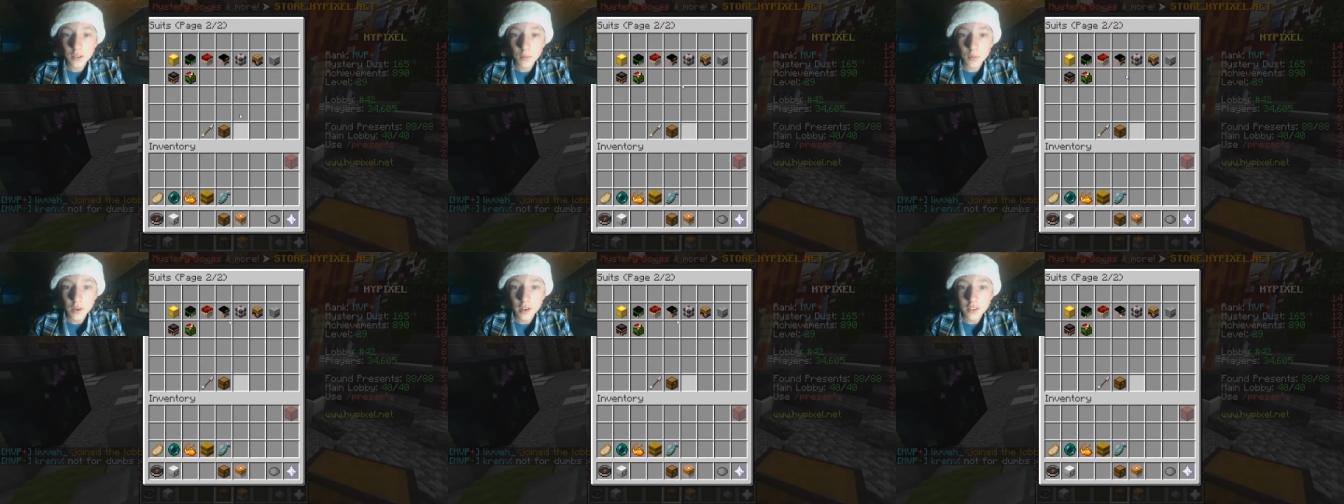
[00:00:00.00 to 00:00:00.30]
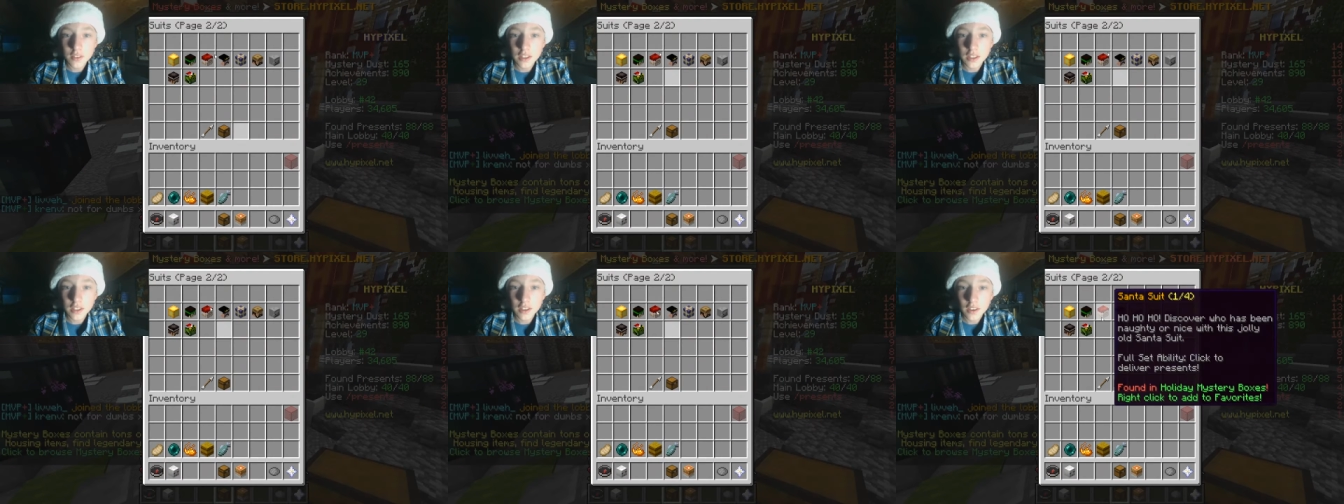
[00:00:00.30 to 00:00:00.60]
Where
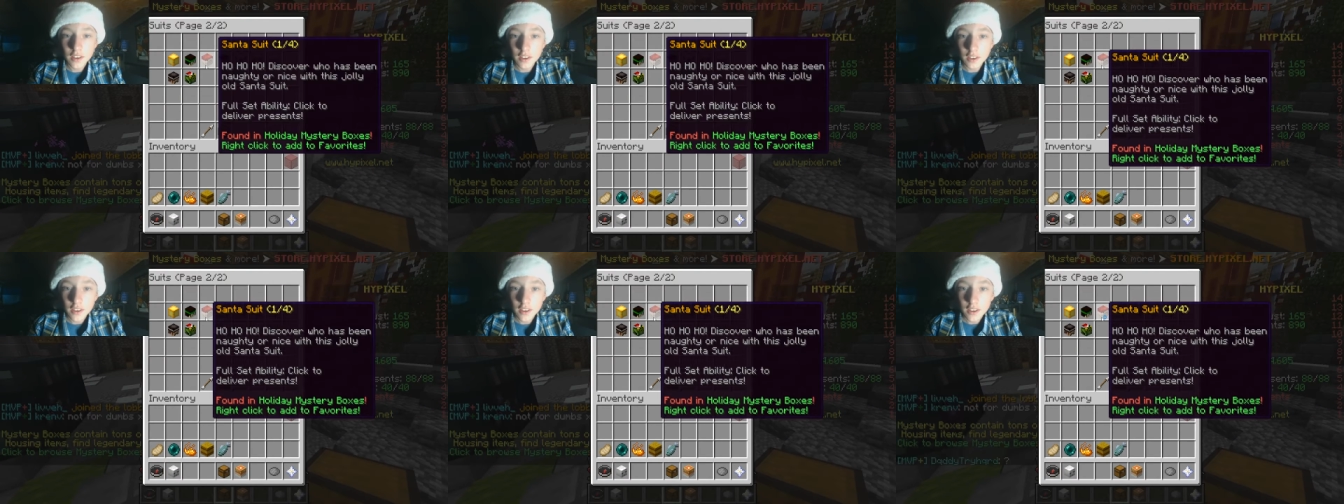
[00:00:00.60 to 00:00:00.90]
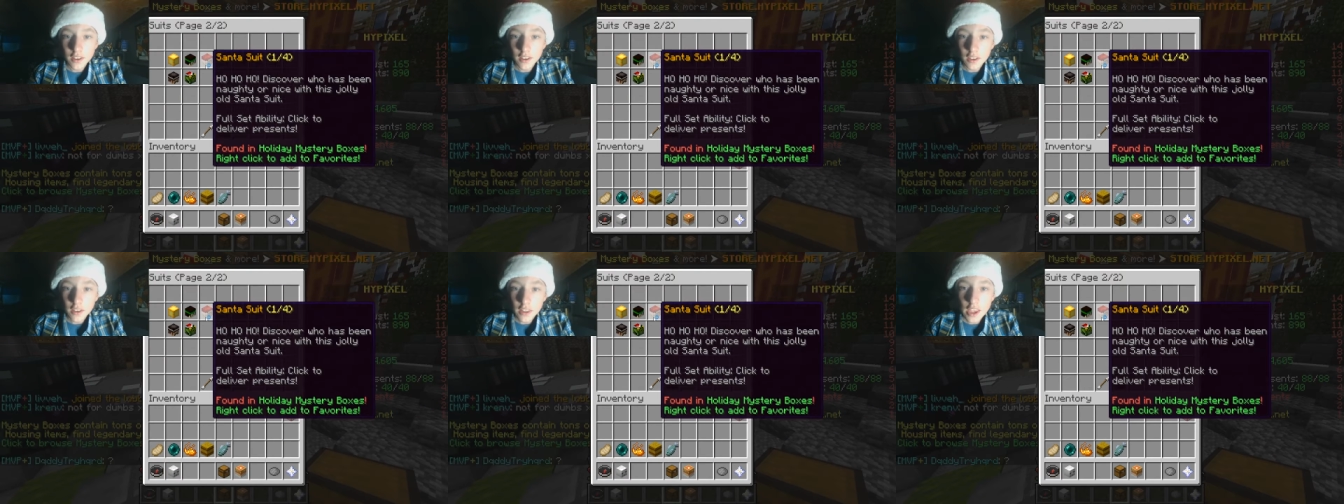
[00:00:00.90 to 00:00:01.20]
is he?
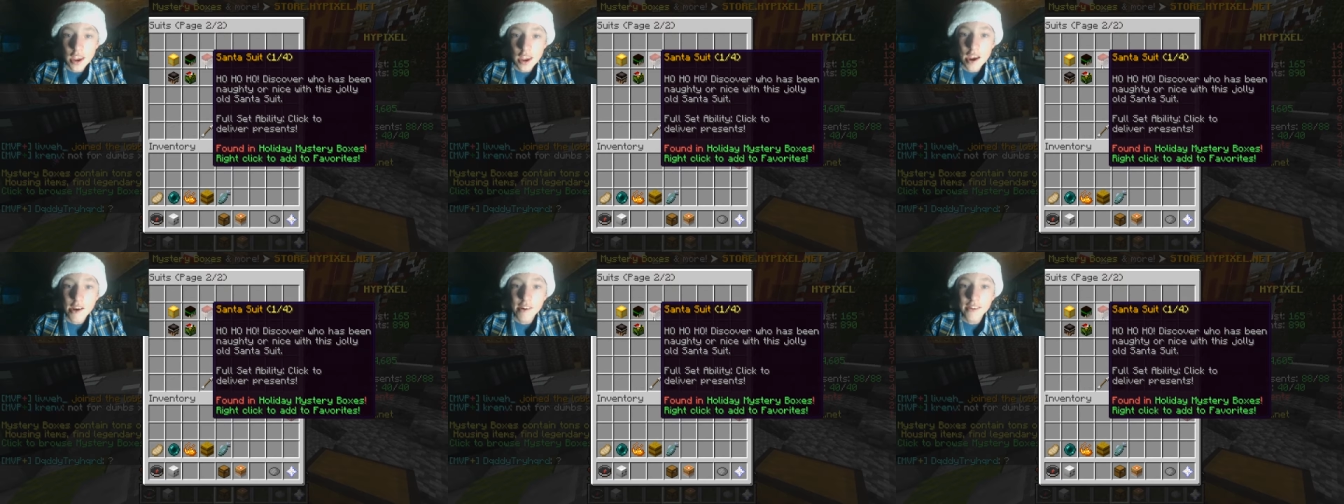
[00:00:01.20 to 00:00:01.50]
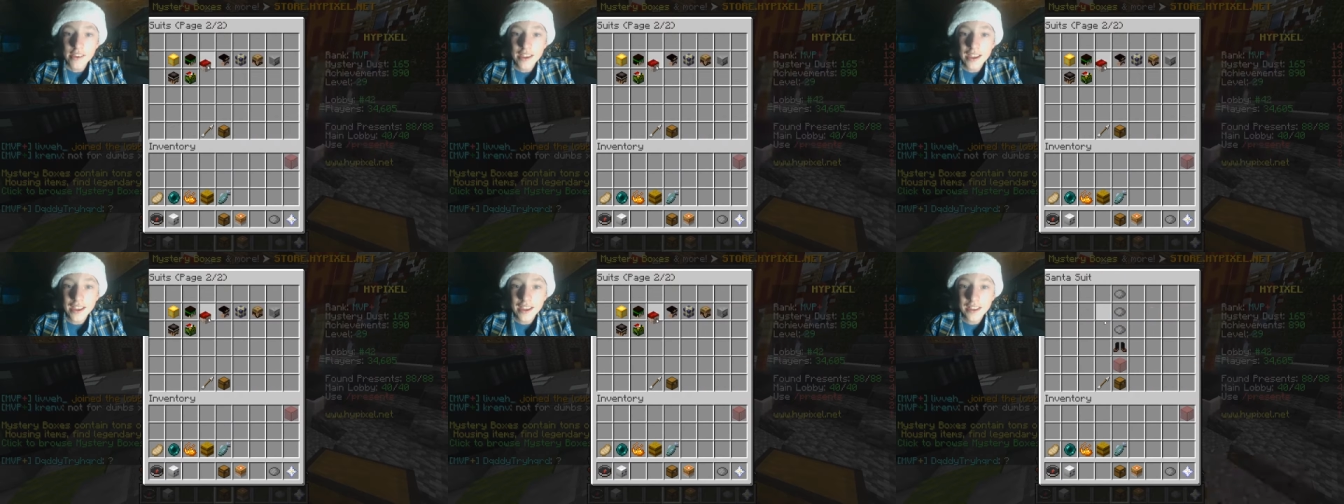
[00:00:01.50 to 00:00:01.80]
There
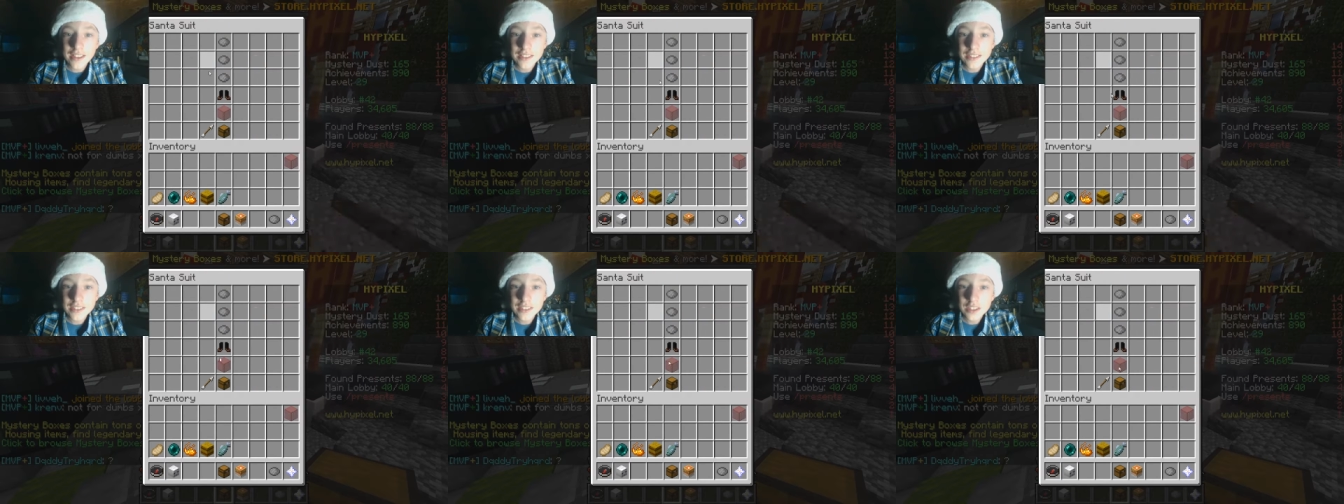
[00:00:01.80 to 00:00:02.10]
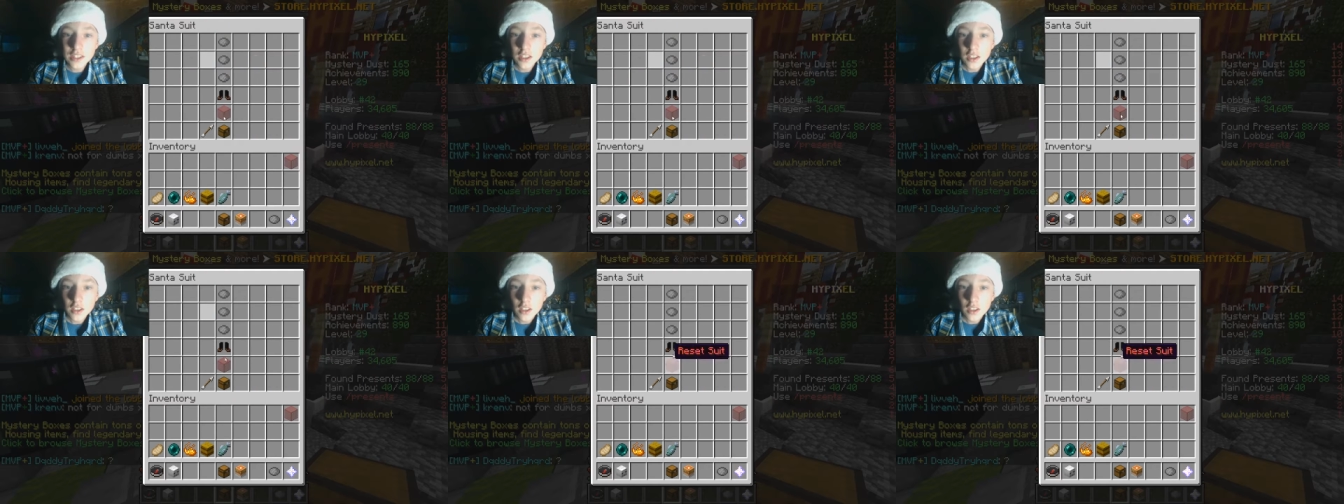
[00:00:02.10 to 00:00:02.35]
he is.